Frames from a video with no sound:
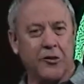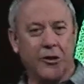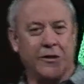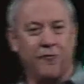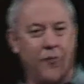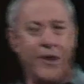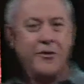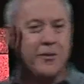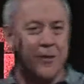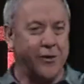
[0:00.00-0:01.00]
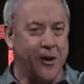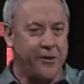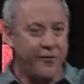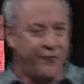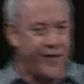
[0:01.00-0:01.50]
look of wonderment on
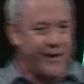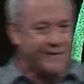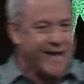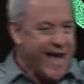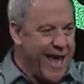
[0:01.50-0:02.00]
their face,